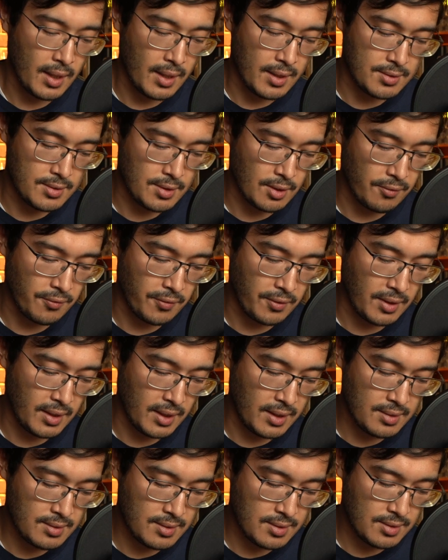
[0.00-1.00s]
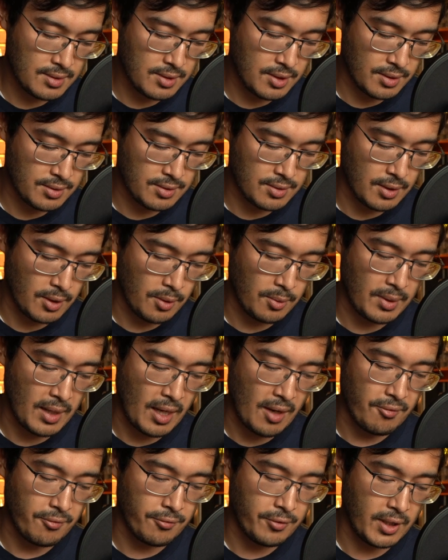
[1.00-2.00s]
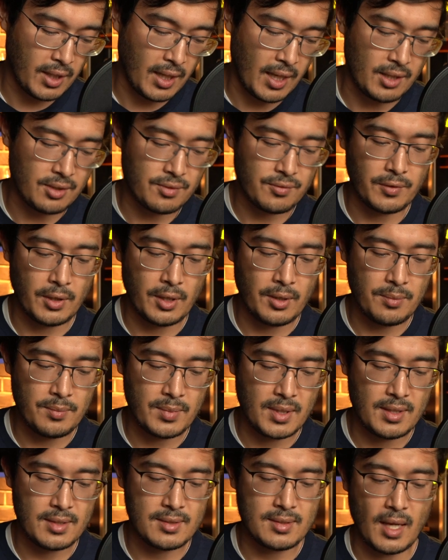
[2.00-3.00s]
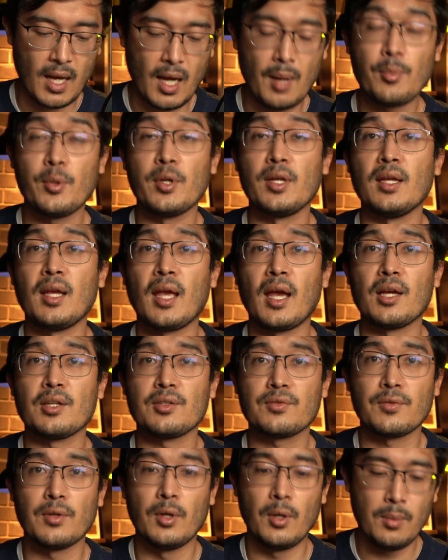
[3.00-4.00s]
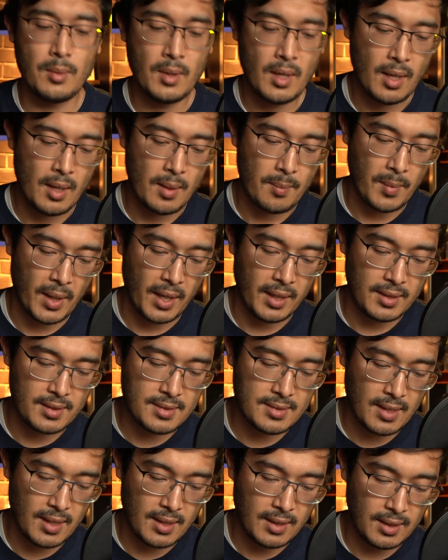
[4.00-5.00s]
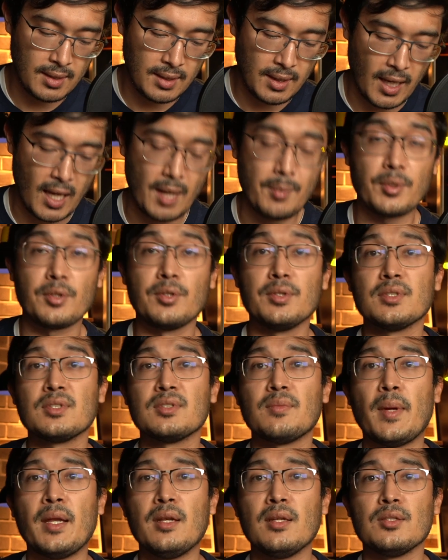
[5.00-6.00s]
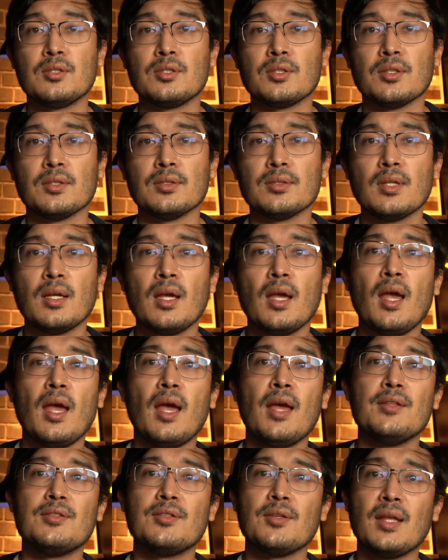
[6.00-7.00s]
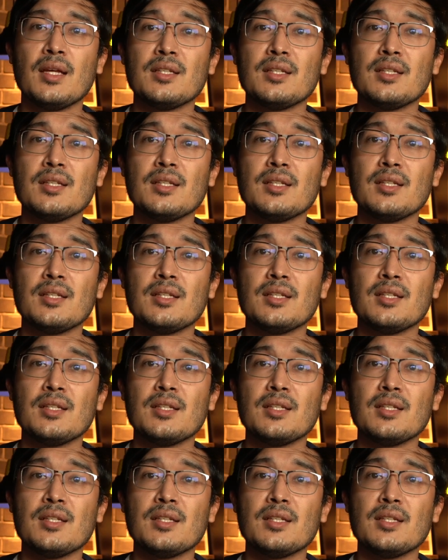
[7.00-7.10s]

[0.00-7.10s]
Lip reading: And so for this, just note that free cash flow is operating cash flow minus any capital expenditures. And so